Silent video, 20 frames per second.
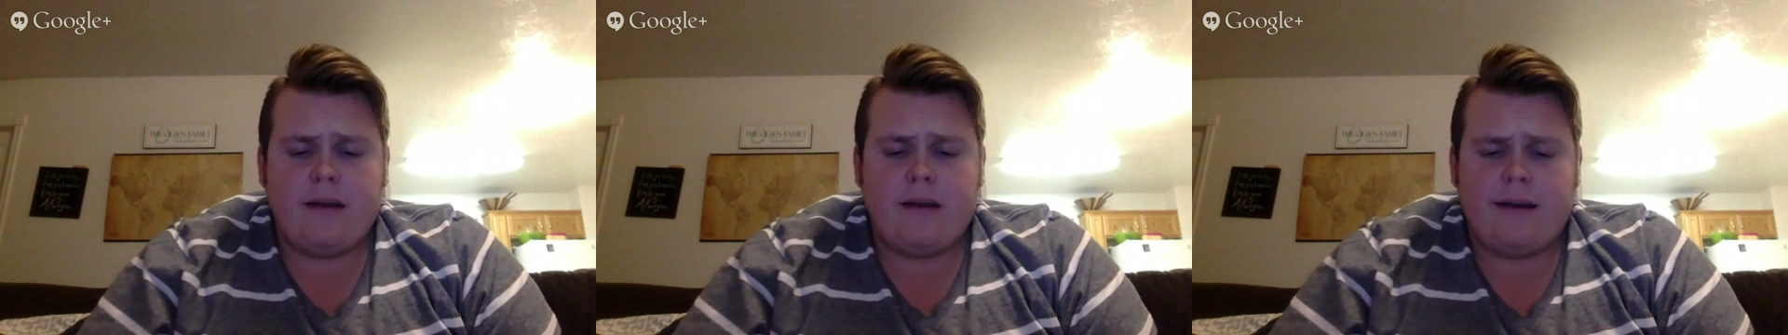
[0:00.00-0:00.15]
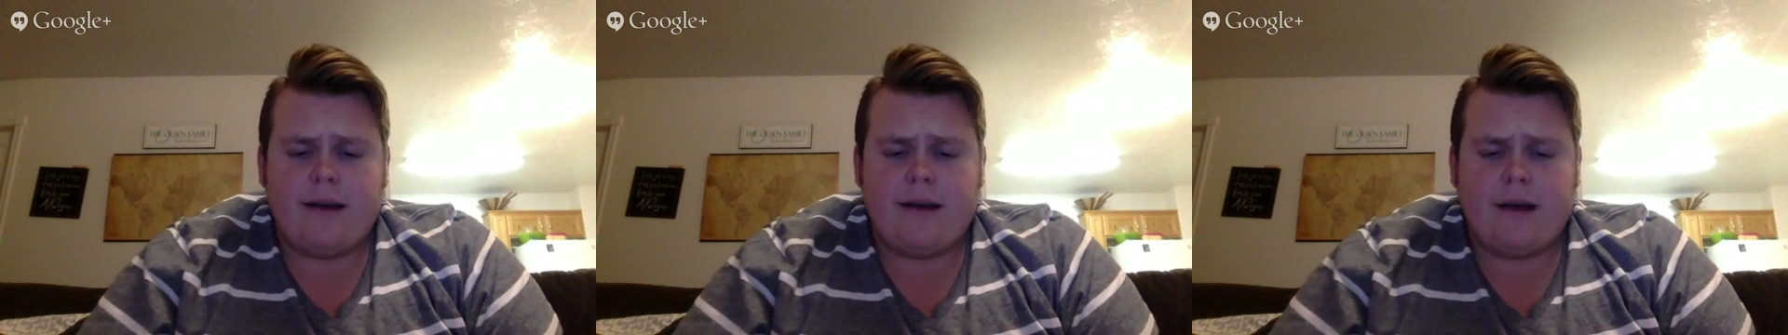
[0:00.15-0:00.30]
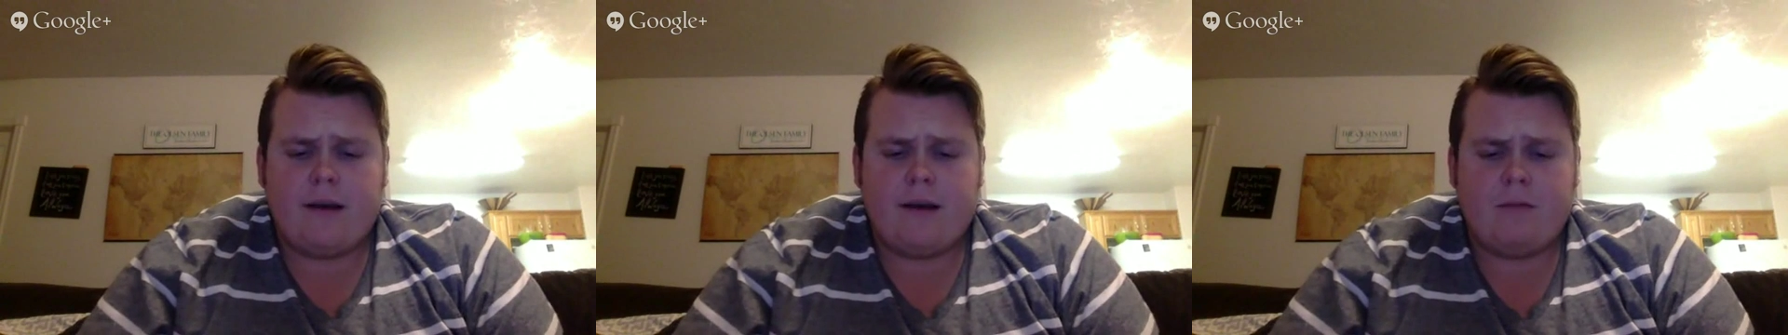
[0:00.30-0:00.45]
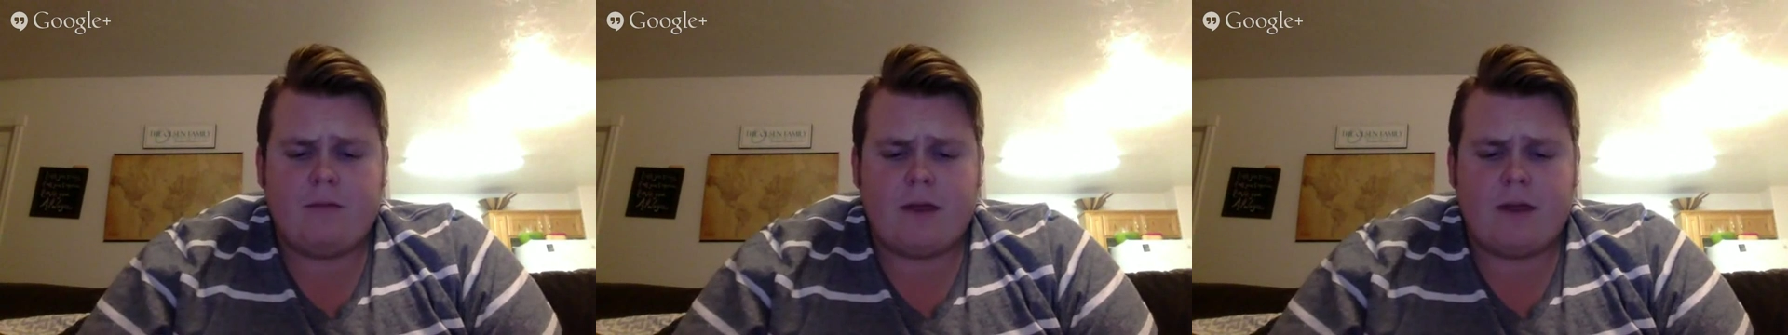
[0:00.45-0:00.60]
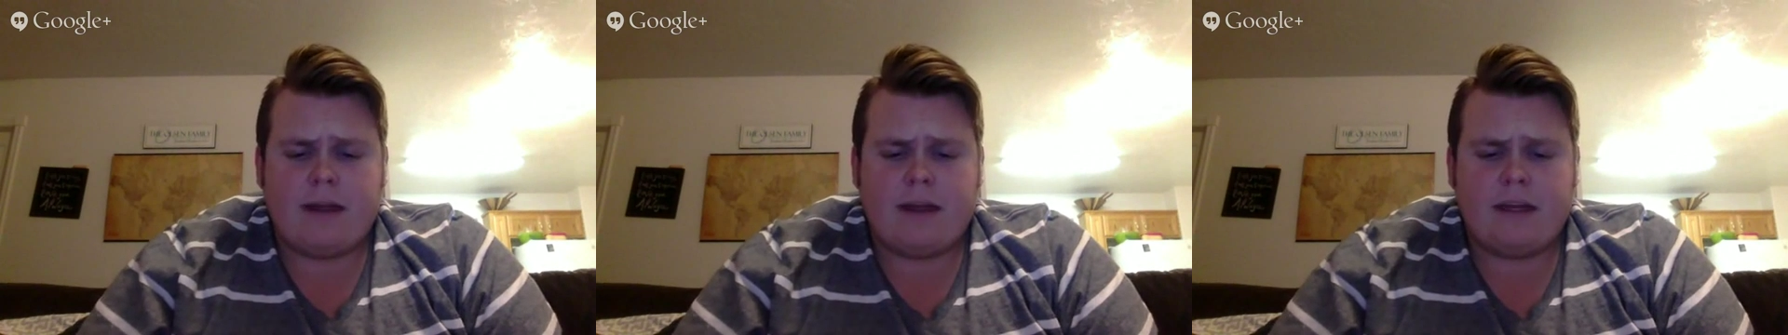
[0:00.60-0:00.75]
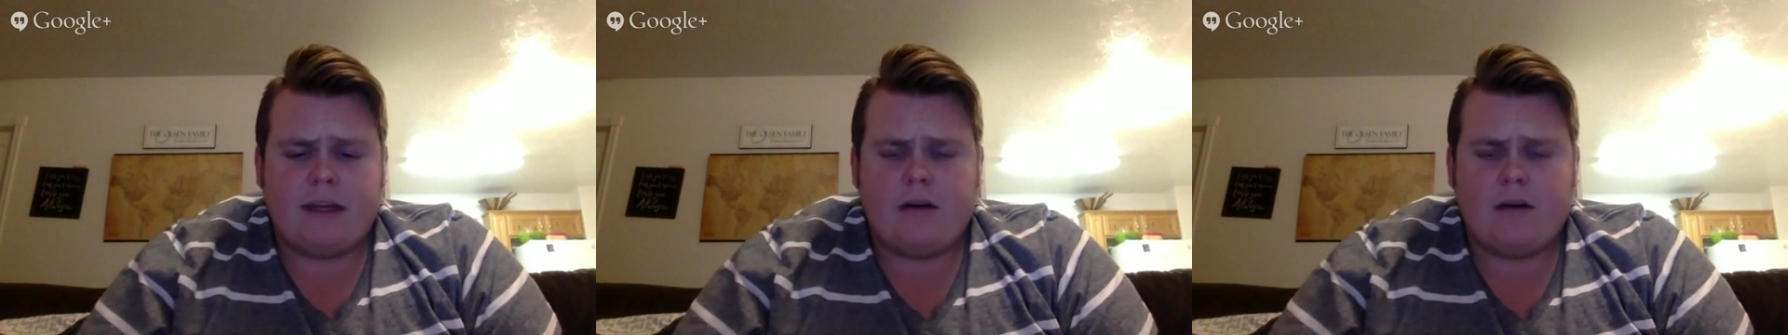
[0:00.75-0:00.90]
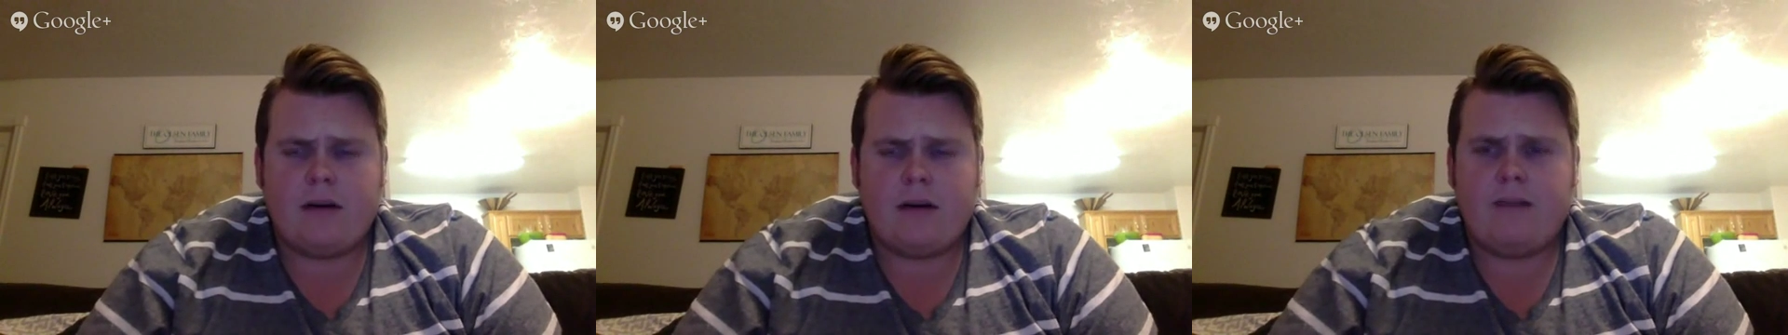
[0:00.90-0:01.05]
right,
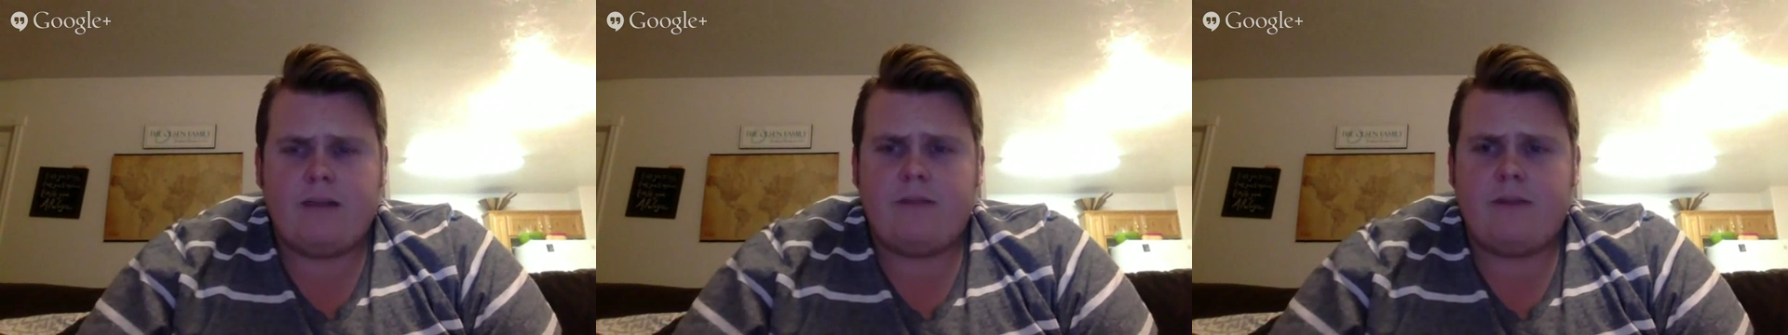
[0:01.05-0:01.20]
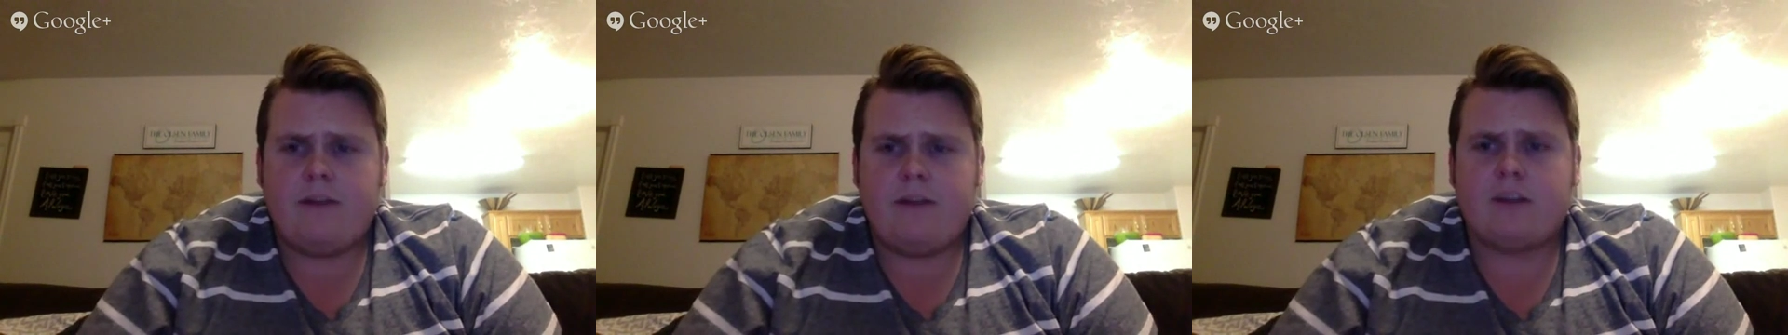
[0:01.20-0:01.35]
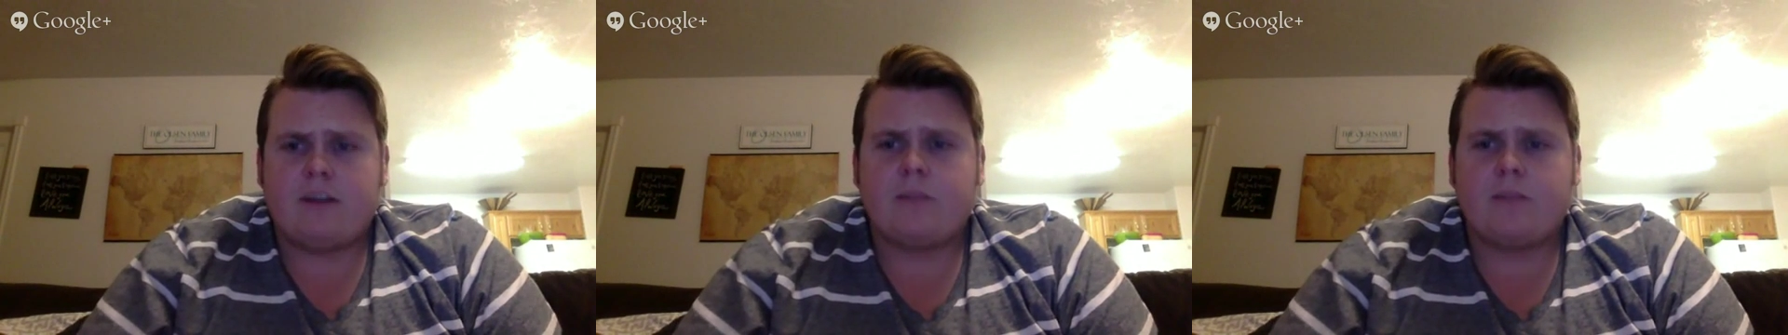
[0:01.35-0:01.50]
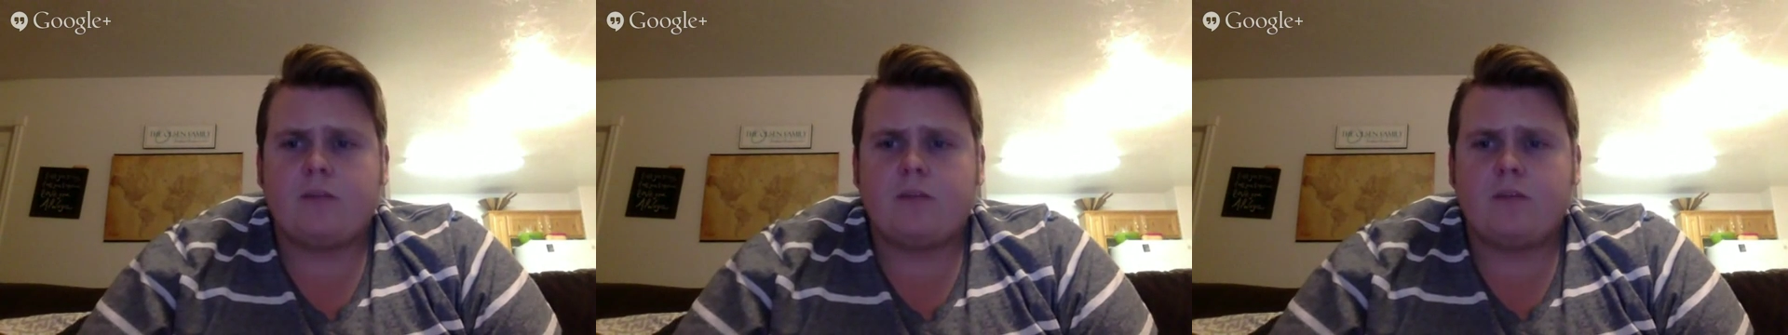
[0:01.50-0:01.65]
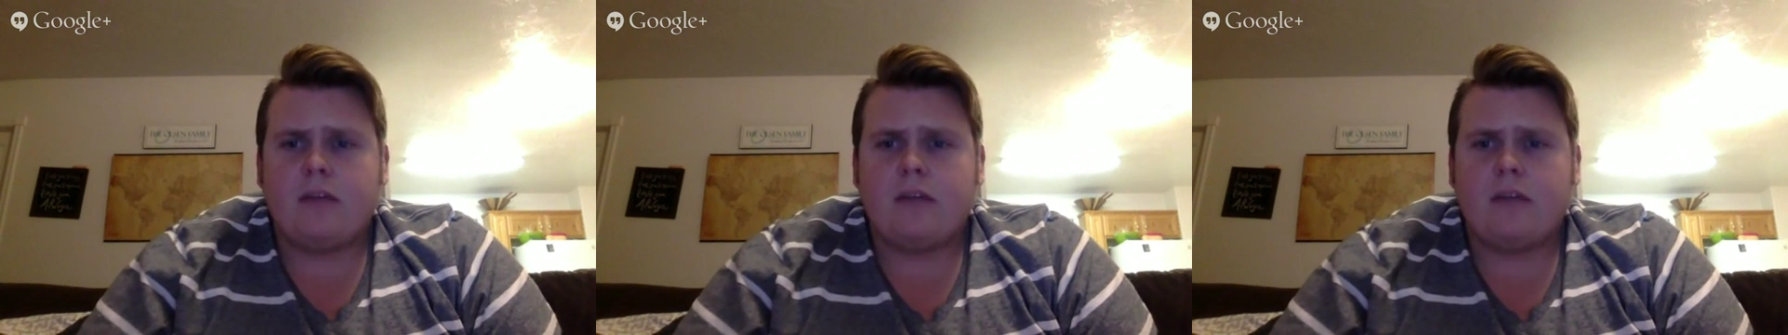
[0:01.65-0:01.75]
to go ahead and finish up those